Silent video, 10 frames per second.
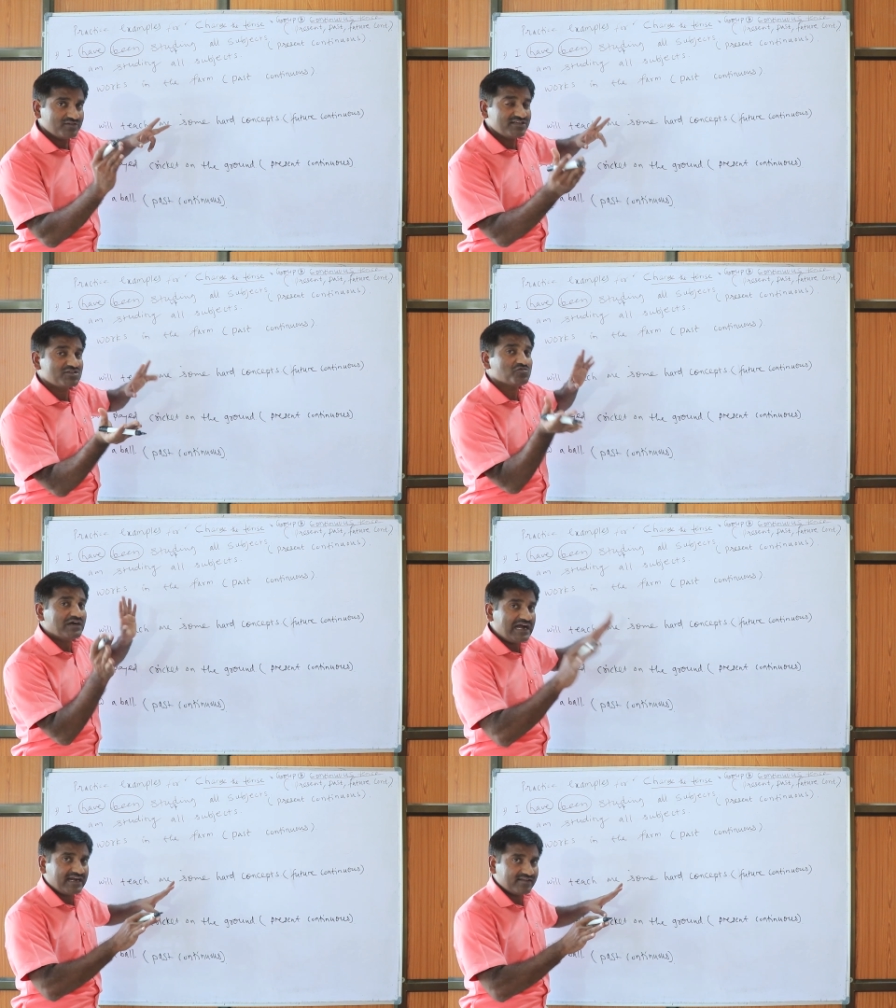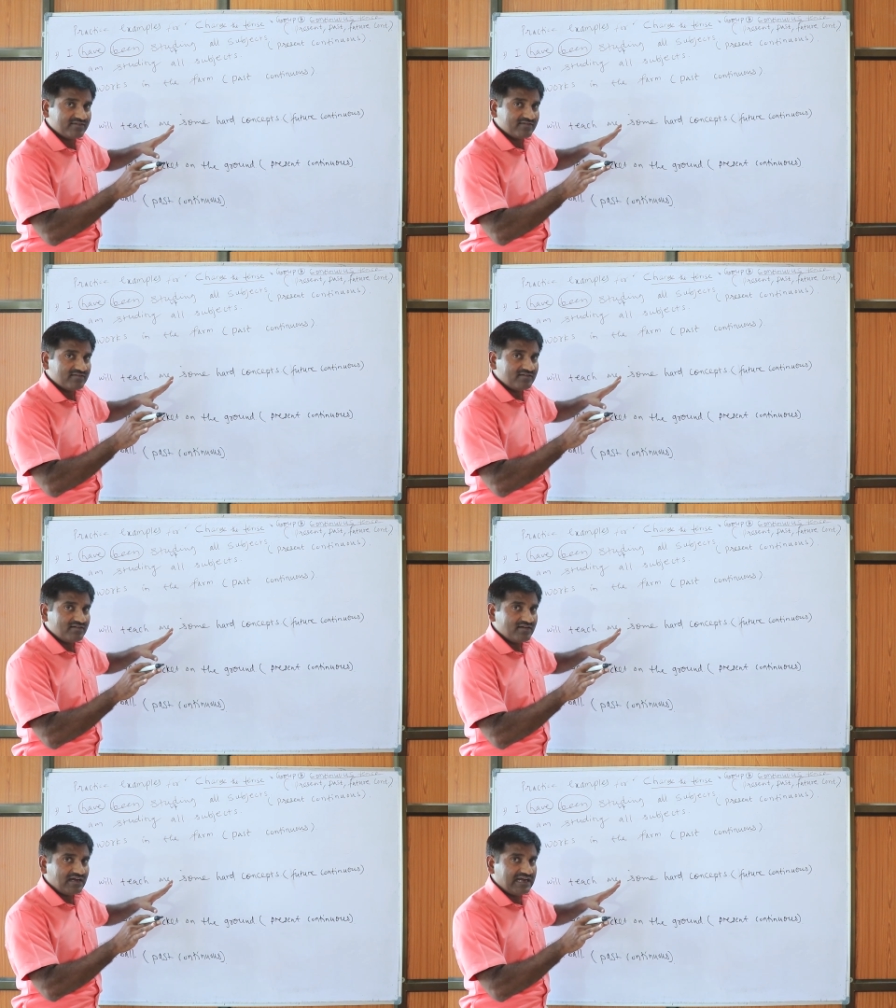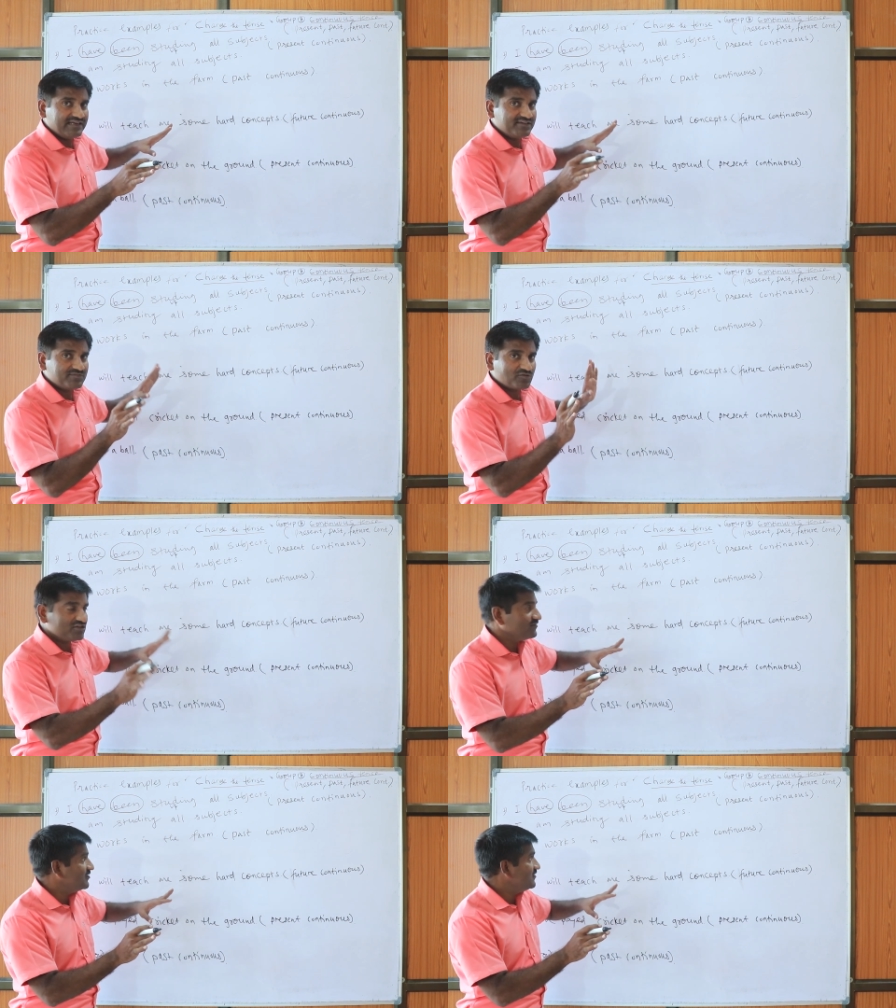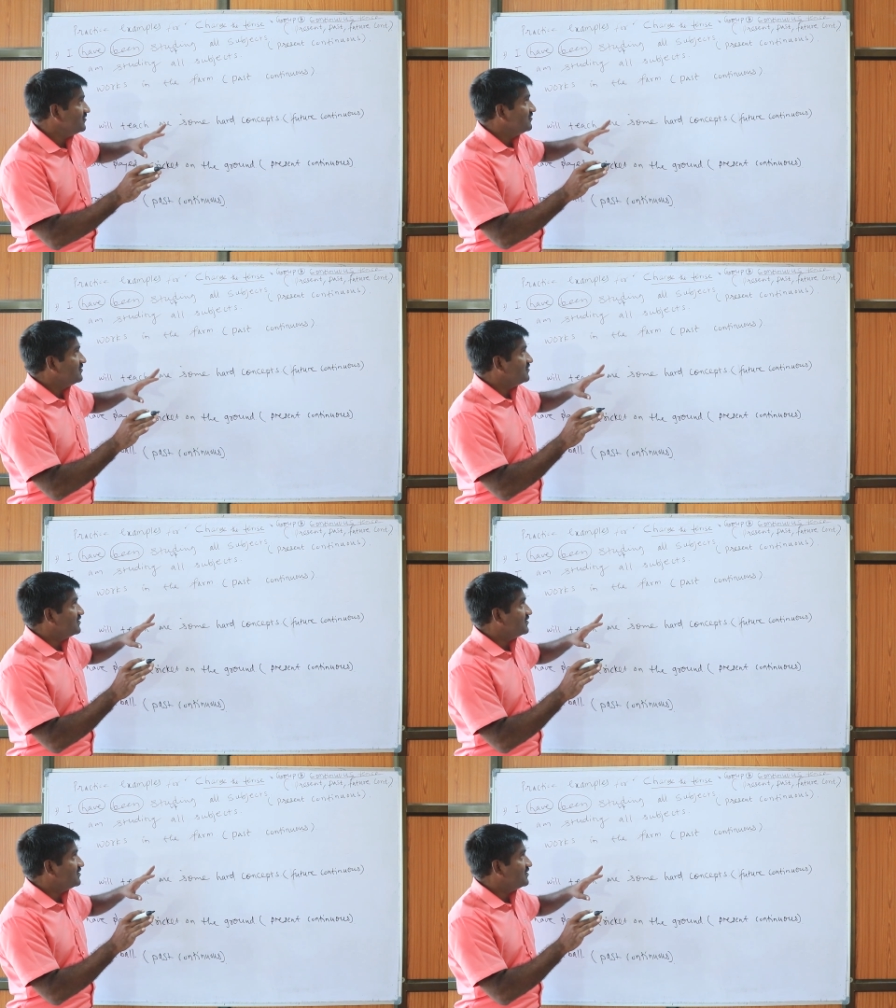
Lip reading: we need to add, and it is possible.